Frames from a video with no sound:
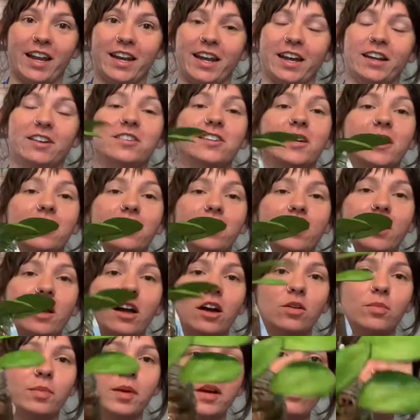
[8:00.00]
don't like, how am
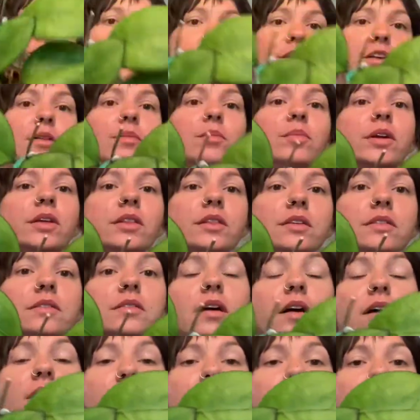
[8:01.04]
I ever going to bring this
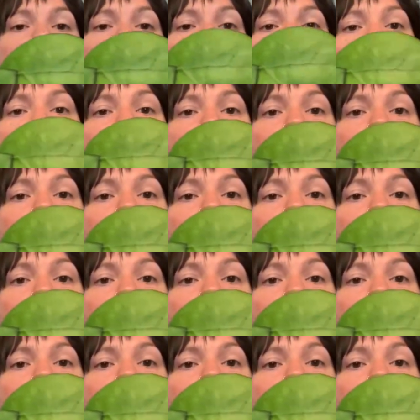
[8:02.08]
out into my